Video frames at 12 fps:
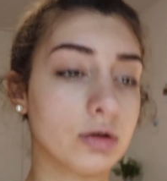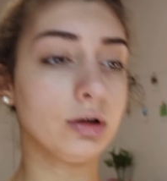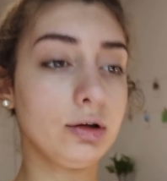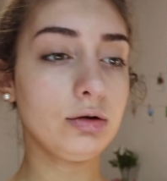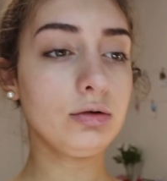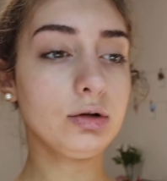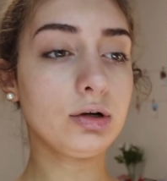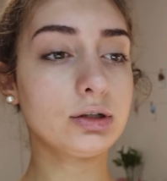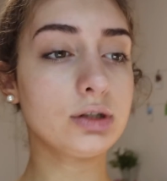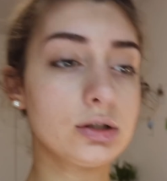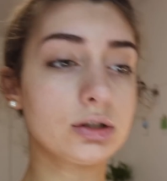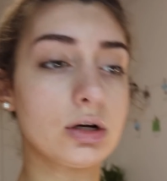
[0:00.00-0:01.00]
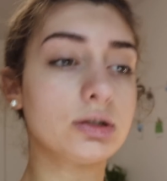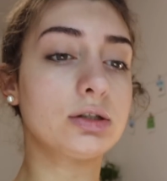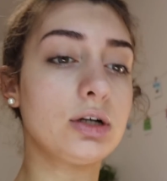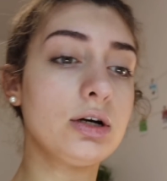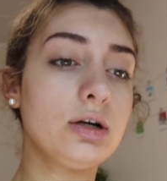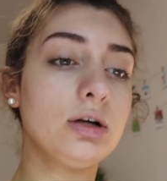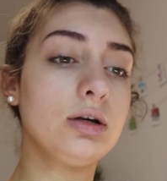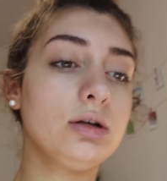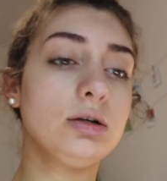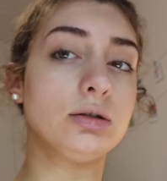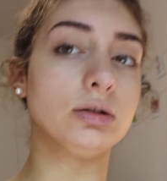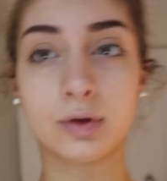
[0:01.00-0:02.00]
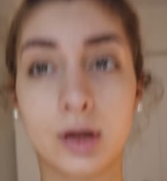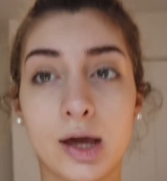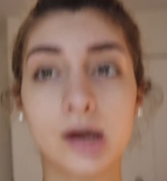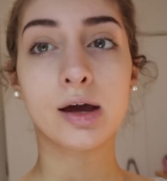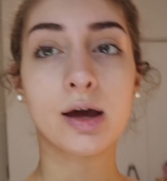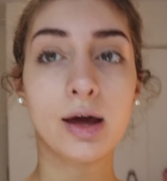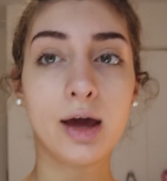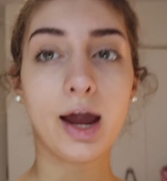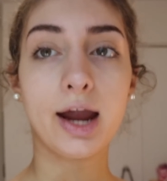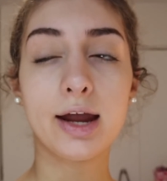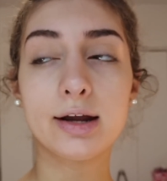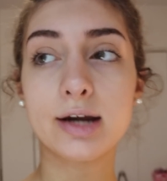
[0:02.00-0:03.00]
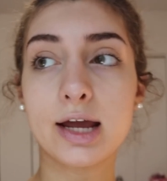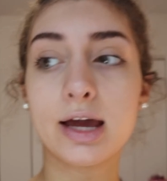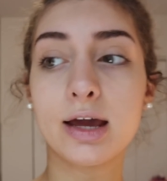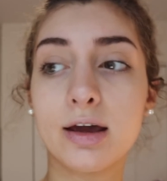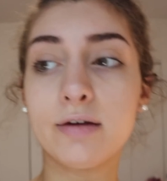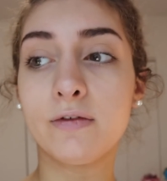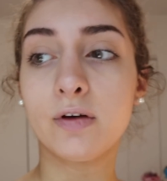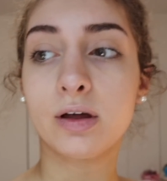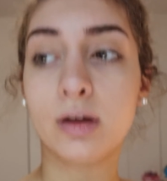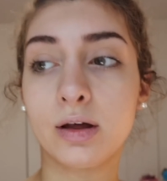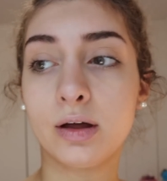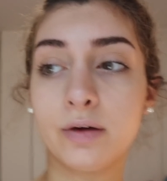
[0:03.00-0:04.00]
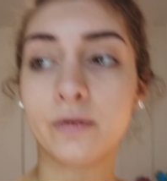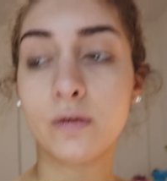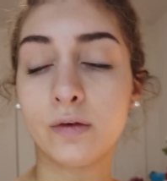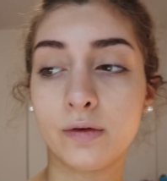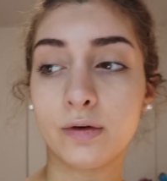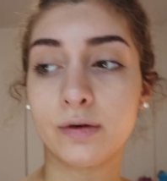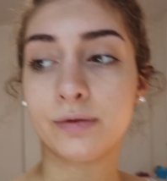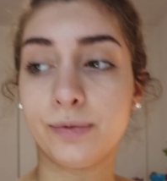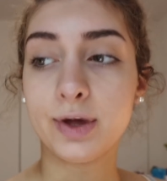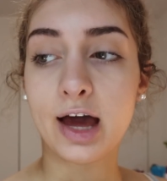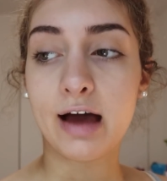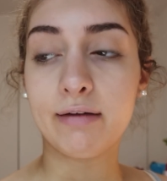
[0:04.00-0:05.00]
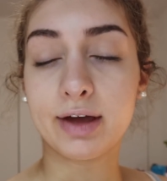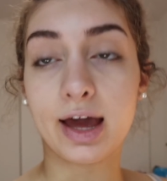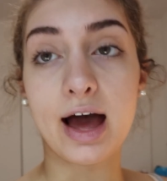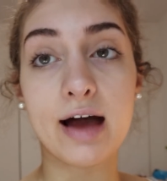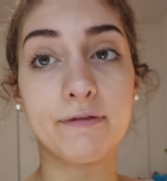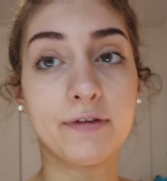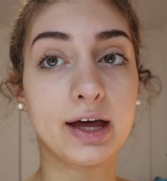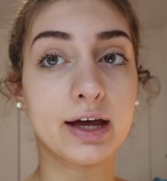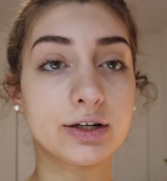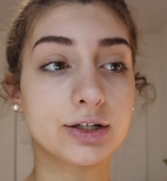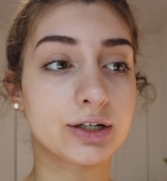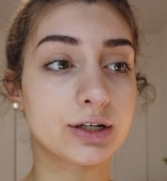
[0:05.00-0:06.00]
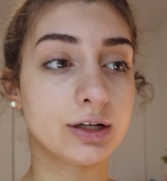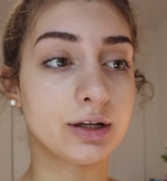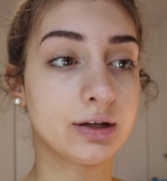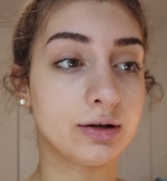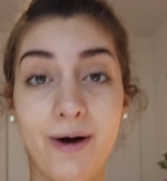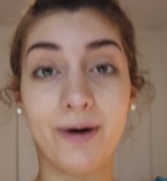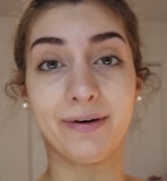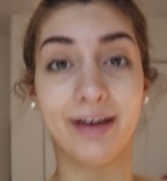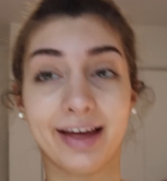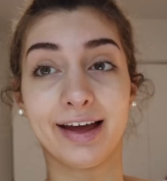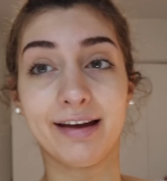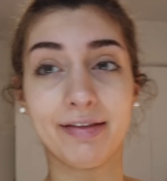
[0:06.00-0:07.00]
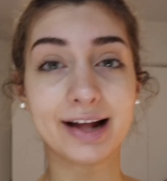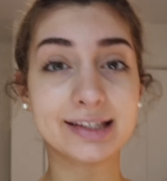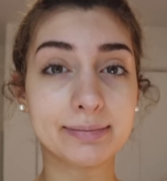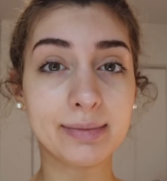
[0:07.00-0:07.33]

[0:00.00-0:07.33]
You look disgusting. Hey, Neve. We have a catfish. Oh, that's